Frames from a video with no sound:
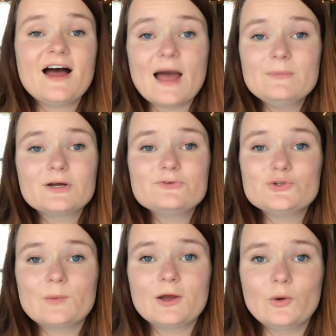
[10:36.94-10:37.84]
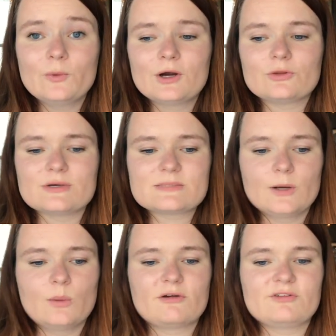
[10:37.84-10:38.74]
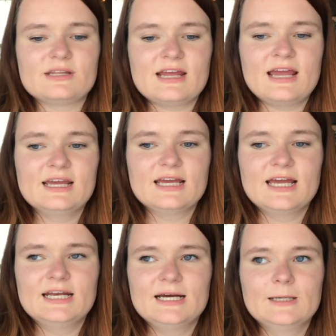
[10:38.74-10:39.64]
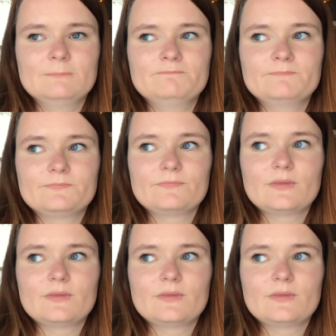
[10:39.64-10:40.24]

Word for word: I'm gonna go do my homework, the rest of my homework for the day and um